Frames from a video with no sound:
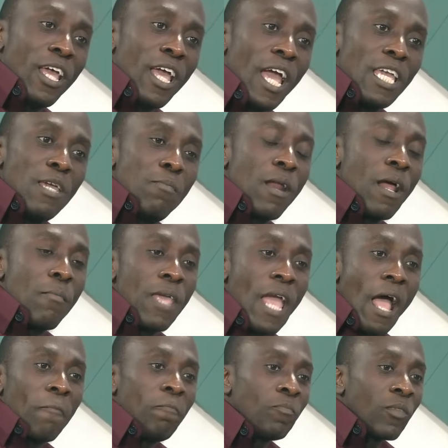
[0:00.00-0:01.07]
eh, Ibrahim, yeah.
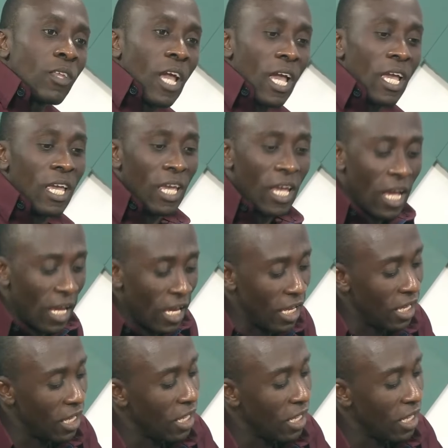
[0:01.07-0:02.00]
I